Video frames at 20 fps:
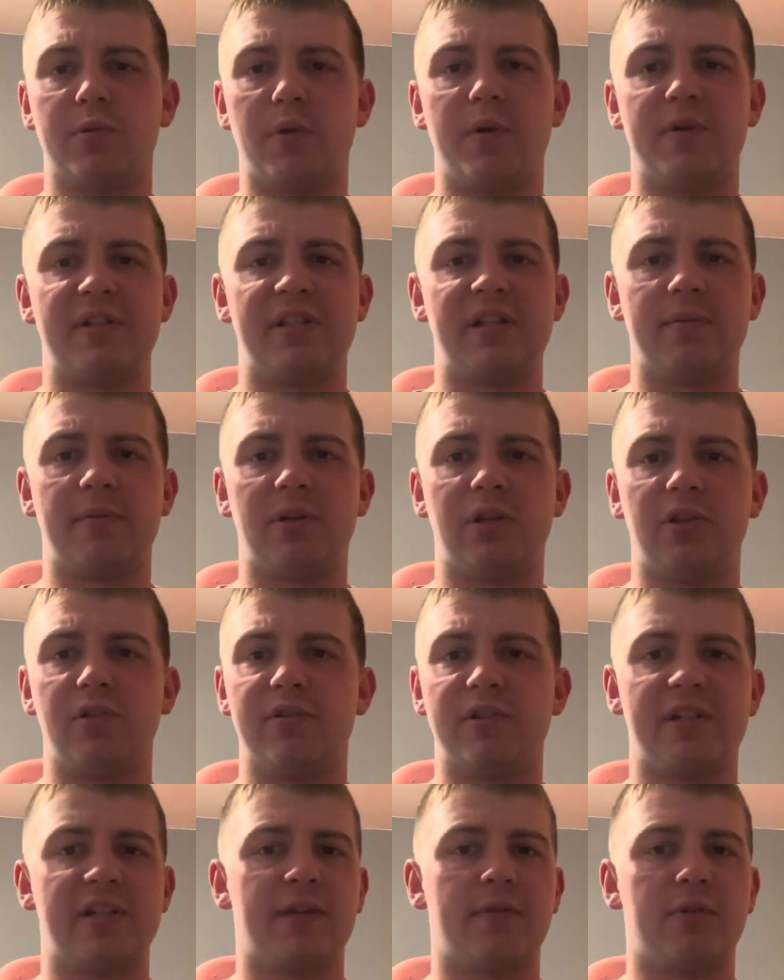We always seem to
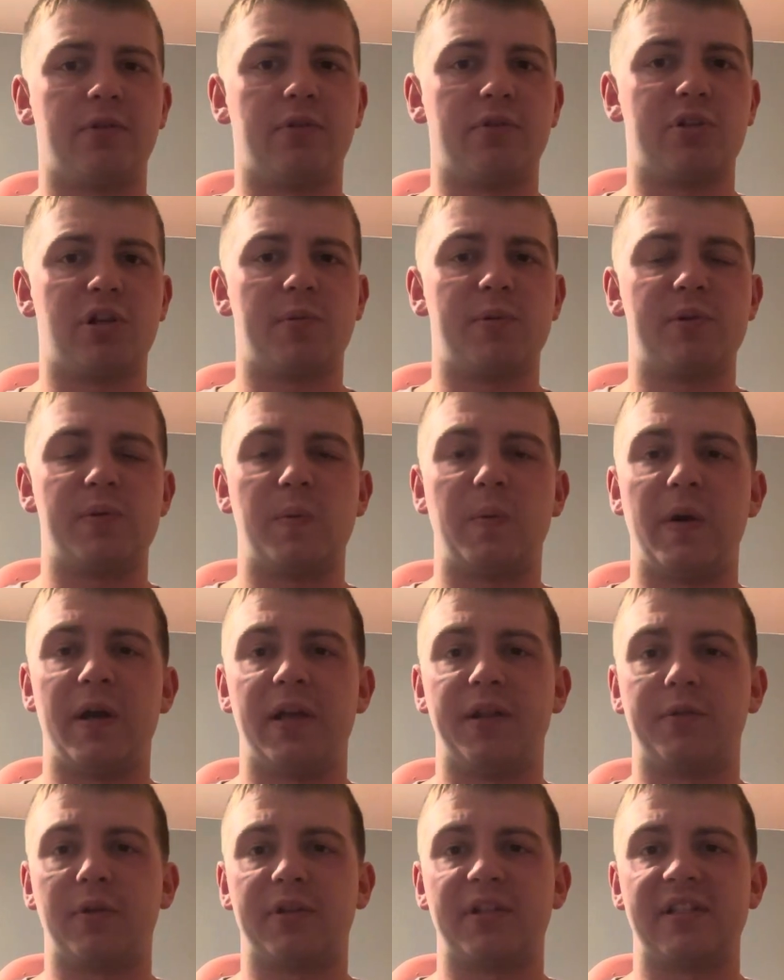lose in different little tournaments we play
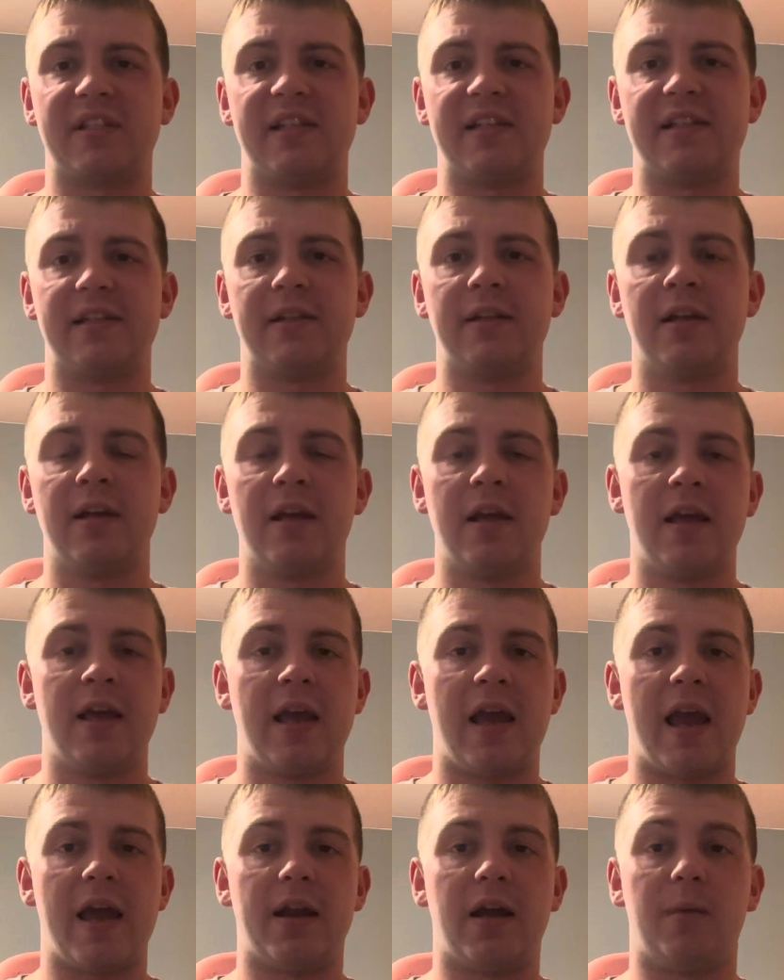in throughout the season.
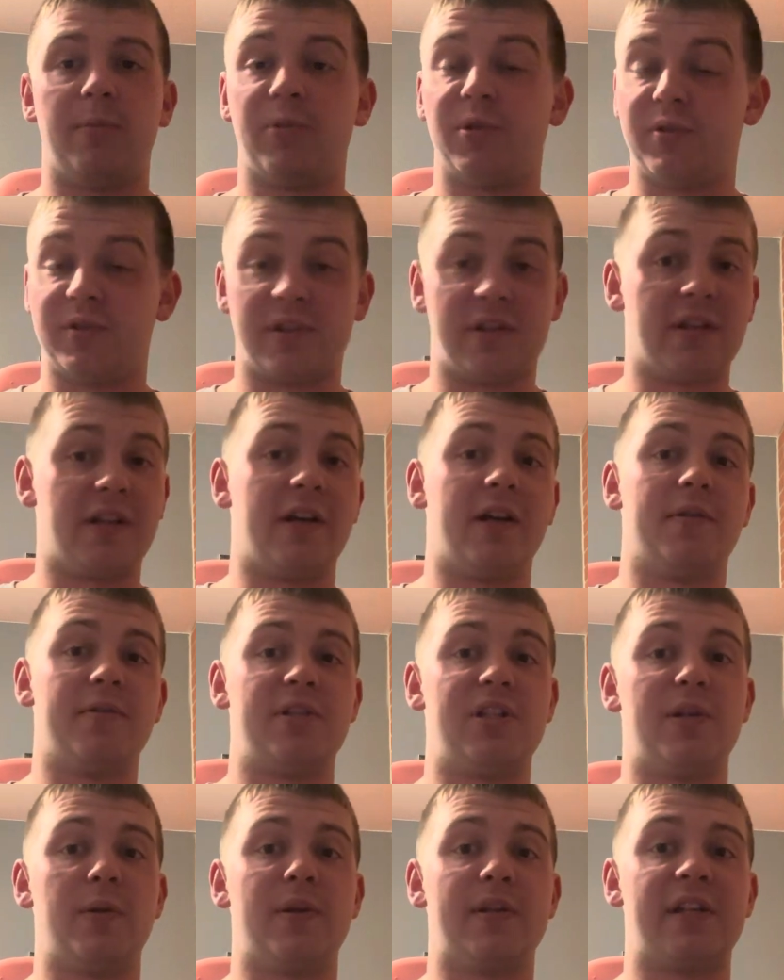And losing the
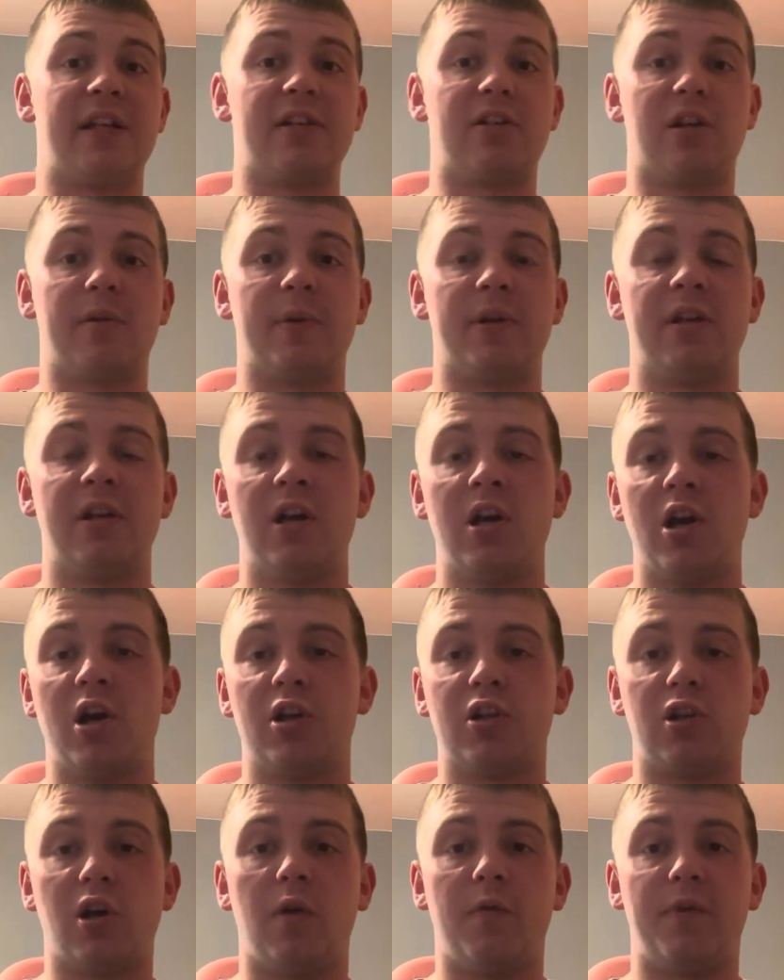CUSA tournament.
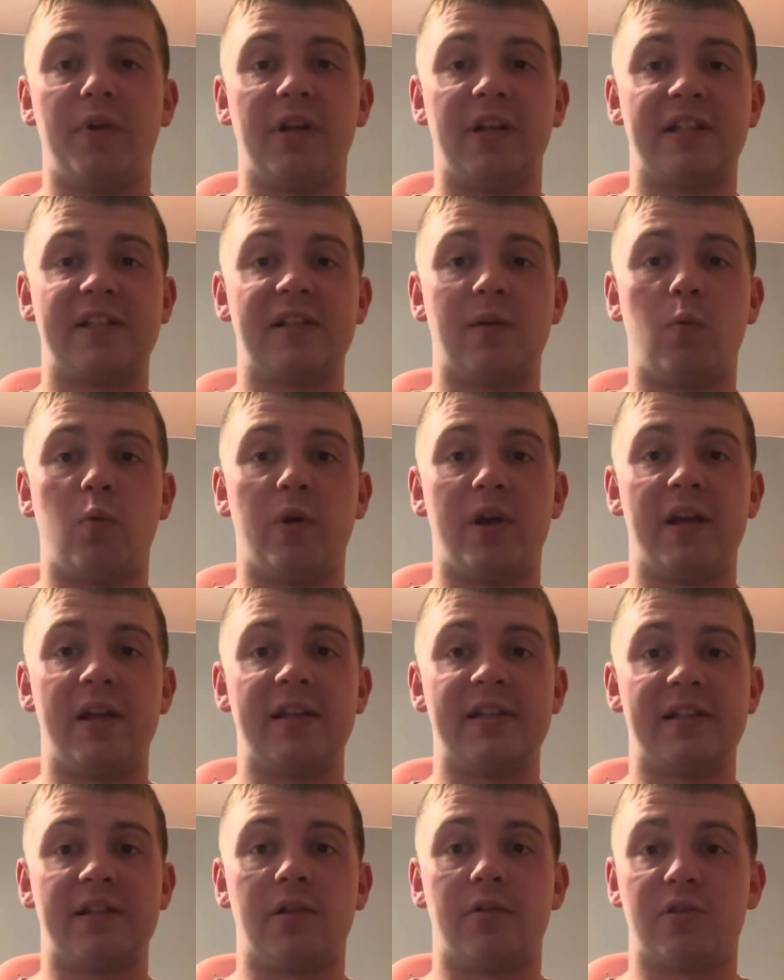So hopefully we can get some
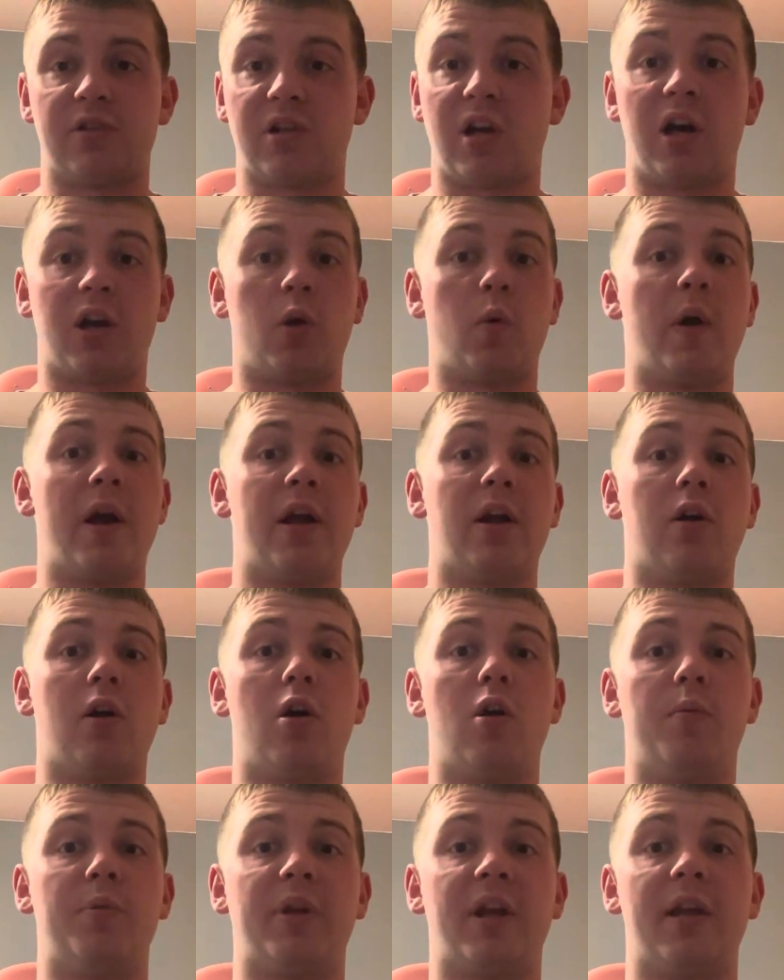wins in those non-away or
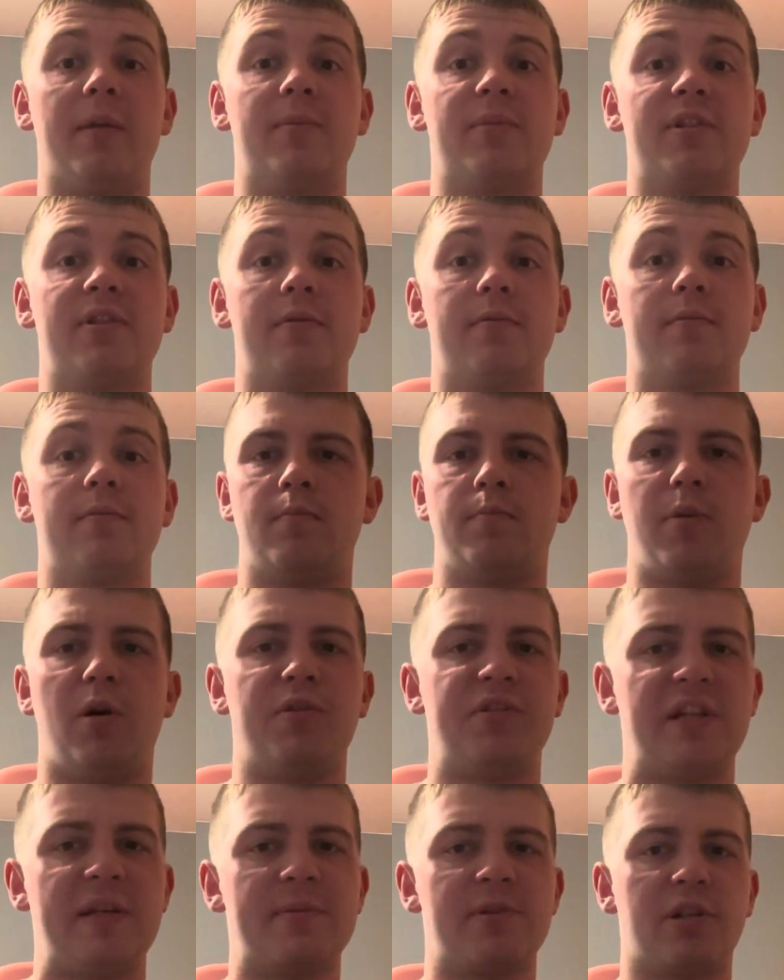home games.
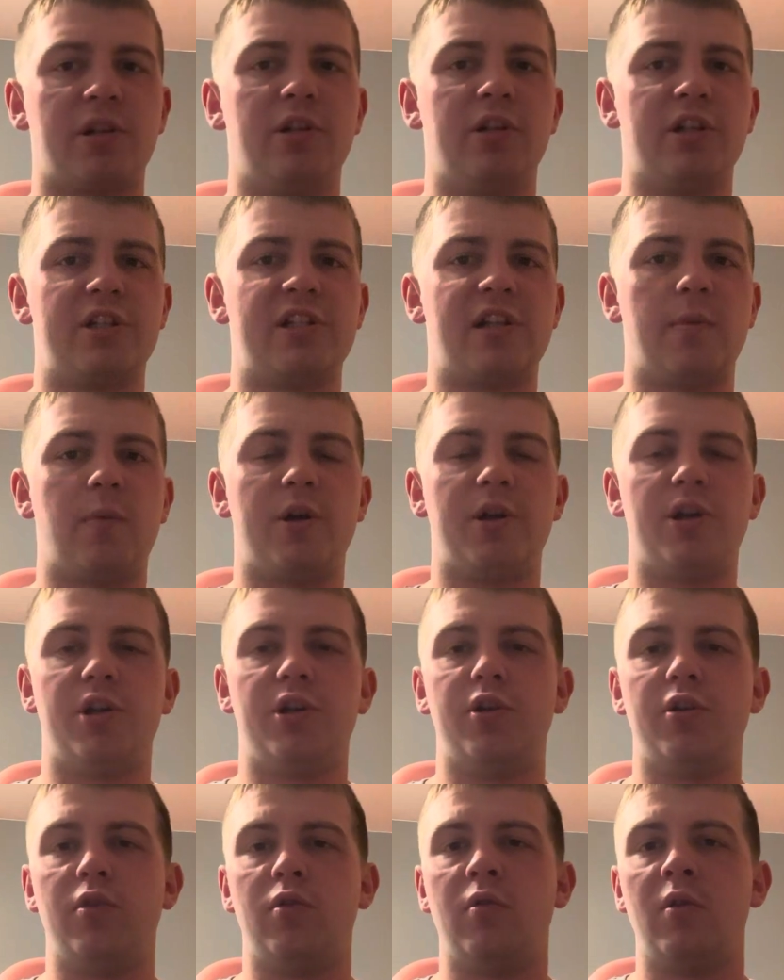Both teams are going to look somewhat
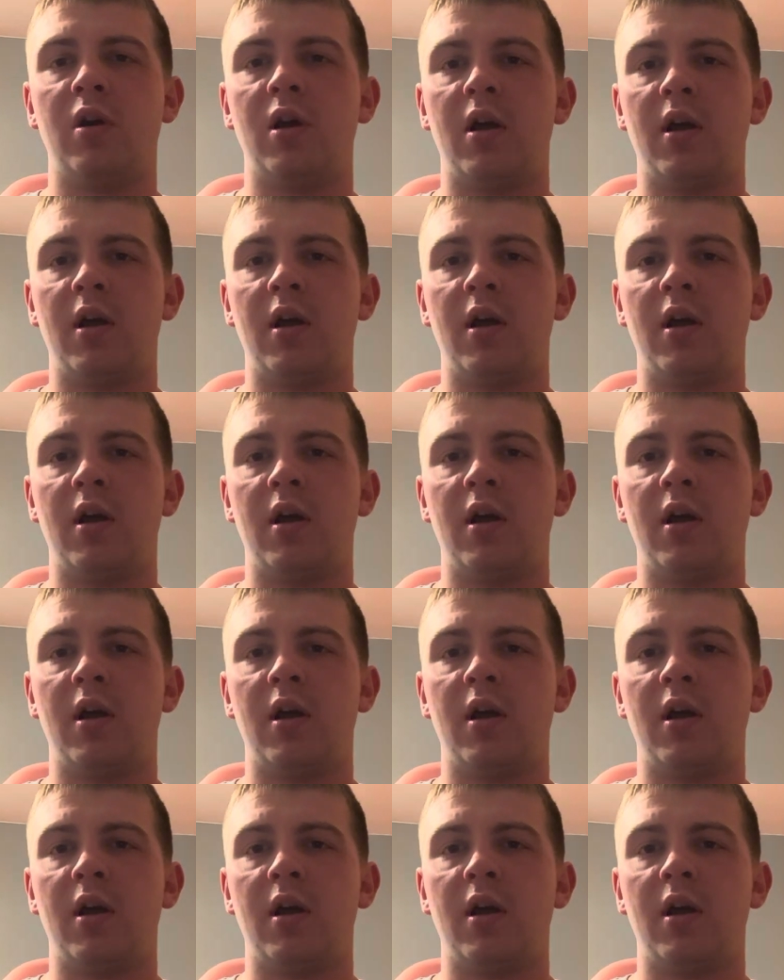new.